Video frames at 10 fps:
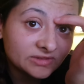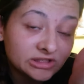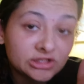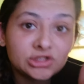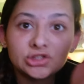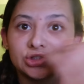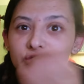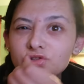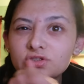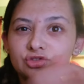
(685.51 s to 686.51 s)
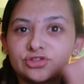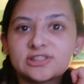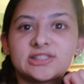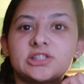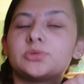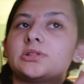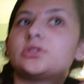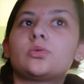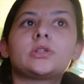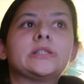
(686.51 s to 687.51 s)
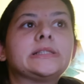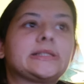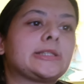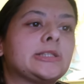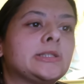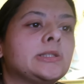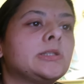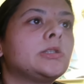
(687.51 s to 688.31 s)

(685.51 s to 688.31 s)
just gonna try to ignore it.